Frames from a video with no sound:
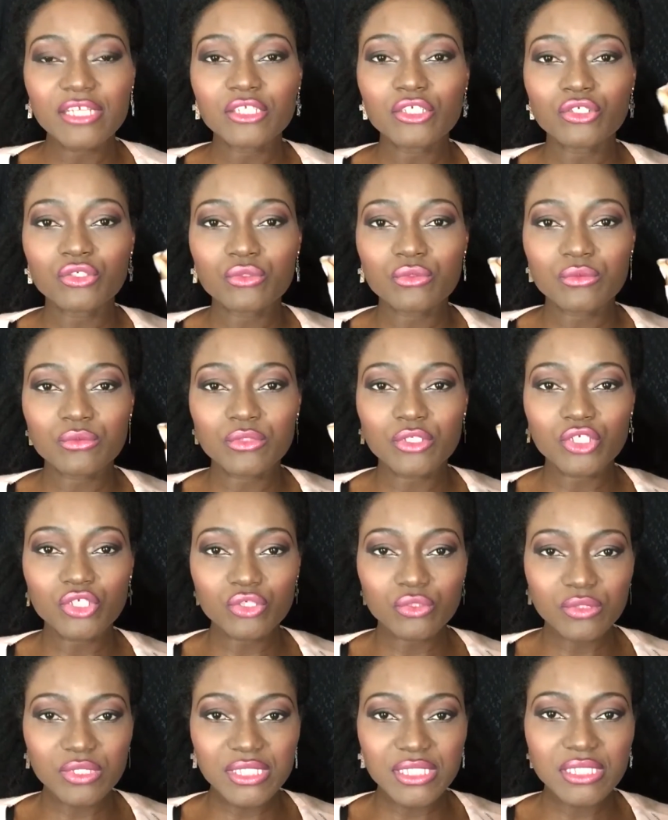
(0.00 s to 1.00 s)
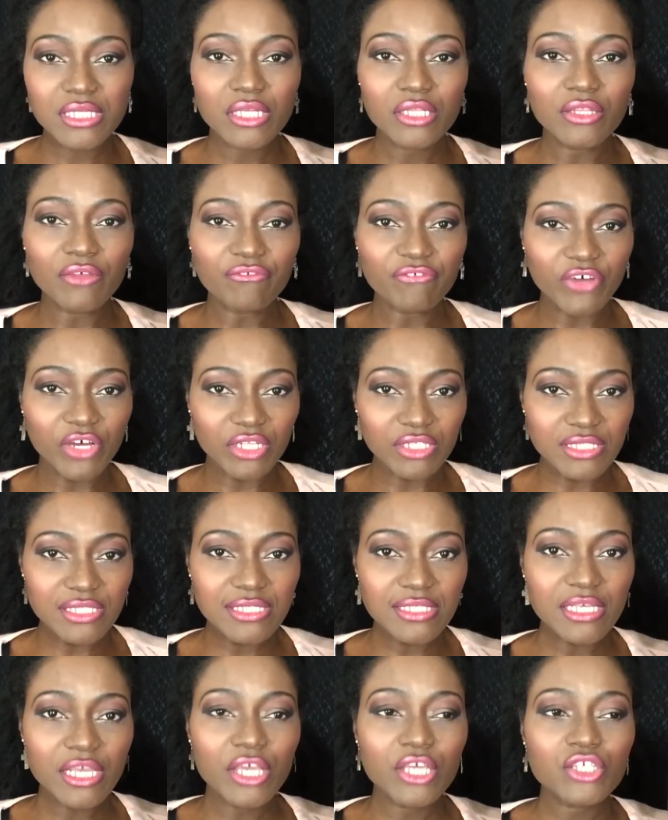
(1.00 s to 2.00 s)
you use the
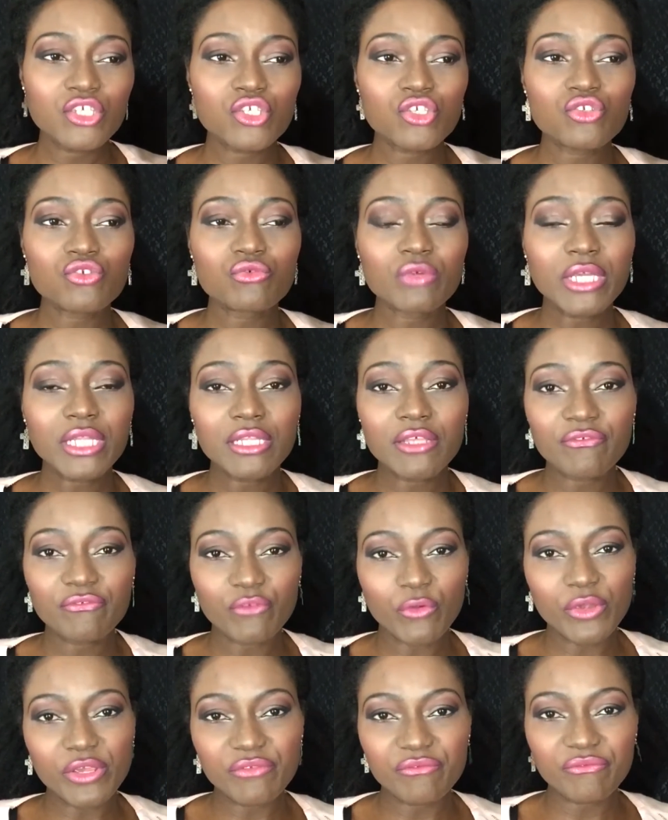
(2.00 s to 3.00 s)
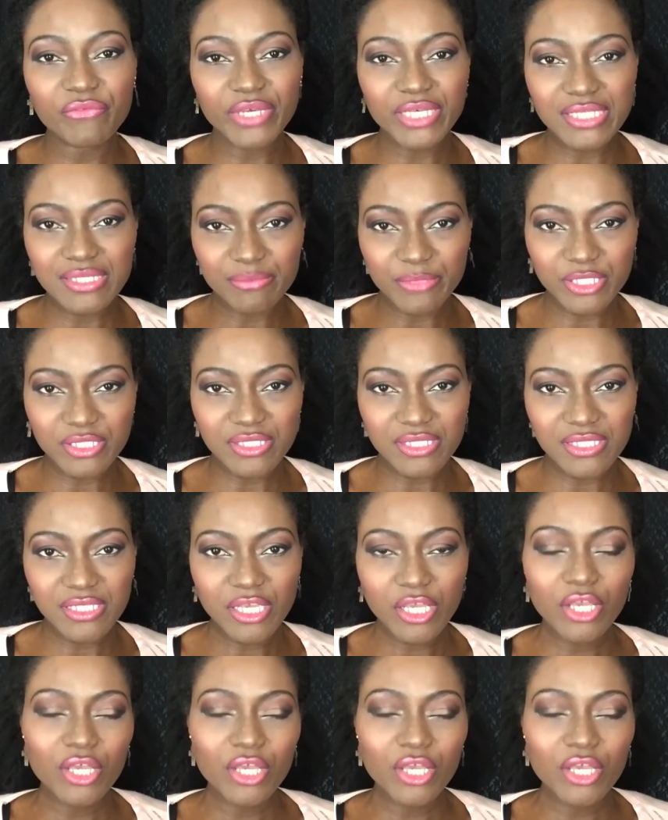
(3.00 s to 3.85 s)
funds strictly for investments.